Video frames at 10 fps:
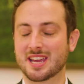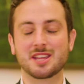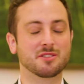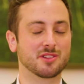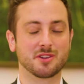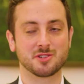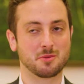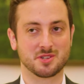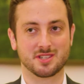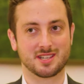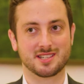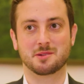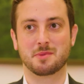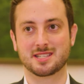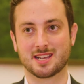Either of those options is an
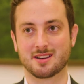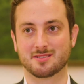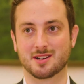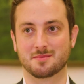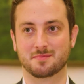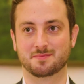amazing outcome.